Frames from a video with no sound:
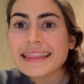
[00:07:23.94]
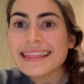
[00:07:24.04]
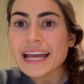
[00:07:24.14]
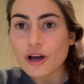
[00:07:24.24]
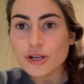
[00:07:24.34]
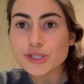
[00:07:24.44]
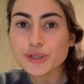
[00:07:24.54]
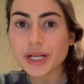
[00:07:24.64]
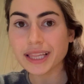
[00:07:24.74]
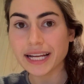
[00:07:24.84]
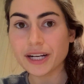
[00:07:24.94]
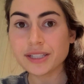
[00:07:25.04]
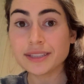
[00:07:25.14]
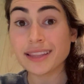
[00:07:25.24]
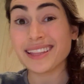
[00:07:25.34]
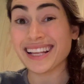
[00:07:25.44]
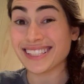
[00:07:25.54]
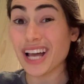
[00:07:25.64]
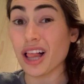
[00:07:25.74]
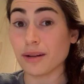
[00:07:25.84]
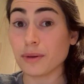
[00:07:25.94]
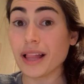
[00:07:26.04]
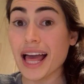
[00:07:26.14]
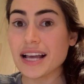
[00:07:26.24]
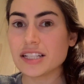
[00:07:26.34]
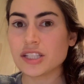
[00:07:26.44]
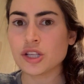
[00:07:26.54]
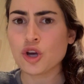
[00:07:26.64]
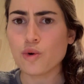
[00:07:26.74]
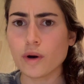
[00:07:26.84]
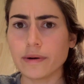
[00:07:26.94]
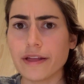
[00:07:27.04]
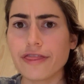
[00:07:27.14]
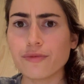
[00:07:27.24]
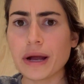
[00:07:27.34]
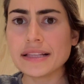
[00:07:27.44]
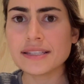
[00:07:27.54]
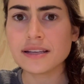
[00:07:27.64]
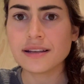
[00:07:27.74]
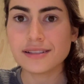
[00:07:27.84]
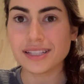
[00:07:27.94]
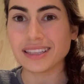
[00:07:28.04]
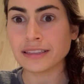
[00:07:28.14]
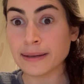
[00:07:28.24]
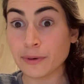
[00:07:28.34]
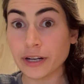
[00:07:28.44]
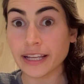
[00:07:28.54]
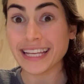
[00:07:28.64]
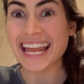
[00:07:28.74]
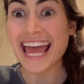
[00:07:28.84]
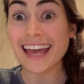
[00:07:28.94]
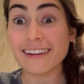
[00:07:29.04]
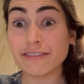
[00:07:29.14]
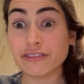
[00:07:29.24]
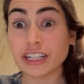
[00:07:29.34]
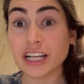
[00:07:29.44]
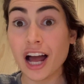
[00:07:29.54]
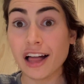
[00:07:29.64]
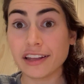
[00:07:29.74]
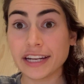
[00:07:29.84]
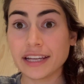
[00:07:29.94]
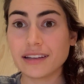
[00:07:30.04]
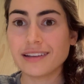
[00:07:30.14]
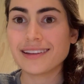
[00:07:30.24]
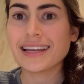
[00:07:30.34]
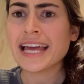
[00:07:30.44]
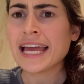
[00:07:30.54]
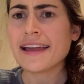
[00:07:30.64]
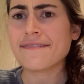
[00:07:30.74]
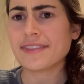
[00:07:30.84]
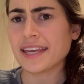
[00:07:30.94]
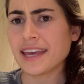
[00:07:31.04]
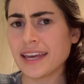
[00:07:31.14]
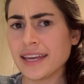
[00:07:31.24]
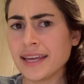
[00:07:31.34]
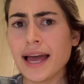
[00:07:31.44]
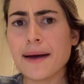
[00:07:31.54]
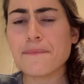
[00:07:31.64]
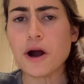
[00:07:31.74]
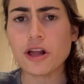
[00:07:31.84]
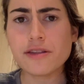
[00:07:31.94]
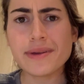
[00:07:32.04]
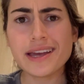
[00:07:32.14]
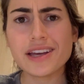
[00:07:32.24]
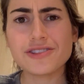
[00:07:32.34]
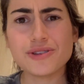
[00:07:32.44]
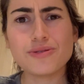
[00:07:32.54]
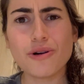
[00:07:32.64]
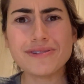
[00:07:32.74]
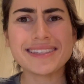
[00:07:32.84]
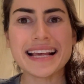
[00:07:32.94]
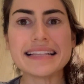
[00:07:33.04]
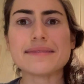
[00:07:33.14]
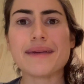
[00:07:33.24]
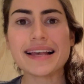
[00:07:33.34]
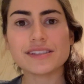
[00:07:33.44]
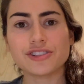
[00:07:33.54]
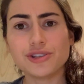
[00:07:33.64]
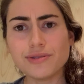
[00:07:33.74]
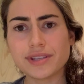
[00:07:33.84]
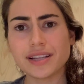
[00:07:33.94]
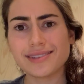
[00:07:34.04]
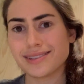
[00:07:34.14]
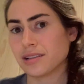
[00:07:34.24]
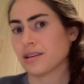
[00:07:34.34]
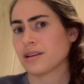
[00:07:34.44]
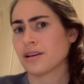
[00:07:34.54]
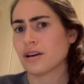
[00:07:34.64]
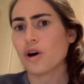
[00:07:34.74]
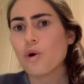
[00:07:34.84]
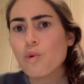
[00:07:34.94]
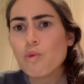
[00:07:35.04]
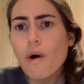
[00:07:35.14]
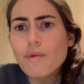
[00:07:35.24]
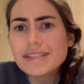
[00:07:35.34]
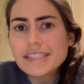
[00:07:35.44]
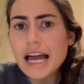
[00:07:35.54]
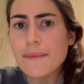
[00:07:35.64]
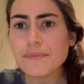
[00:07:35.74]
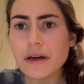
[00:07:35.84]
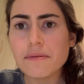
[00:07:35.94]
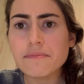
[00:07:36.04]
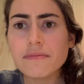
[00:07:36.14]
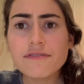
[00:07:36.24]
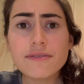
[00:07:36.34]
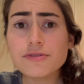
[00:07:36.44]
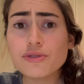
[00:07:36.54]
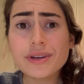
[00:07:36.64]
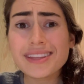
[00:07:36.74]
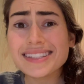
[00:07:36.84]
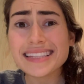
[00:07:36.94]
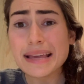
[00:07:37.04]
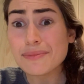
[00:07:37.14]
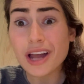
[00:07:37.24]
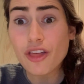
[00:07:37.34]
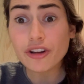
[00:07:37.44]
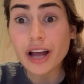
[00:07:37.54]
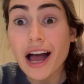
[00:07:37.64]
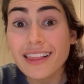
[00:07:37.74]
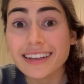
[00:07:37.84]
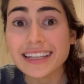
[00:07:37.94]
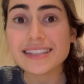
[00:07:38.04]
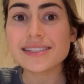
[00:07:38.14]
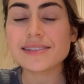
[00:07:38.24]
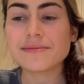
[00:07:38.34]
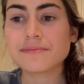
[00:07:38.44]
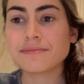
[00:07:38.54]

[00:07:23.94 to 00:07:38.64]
They also declared that the Intolerable Acts were a threat to liberty in every colony. If the king and Parliament could do those things in Massachusetts, what would stop them from doing the same in other colonies?